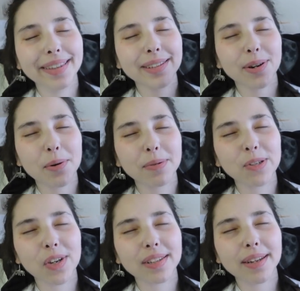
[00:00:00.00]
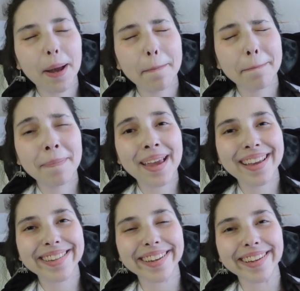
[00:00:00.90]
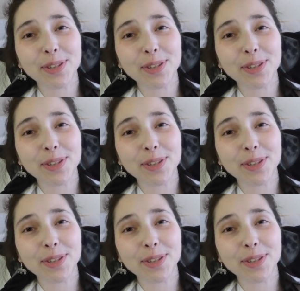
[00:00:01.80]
this girl was just amazing.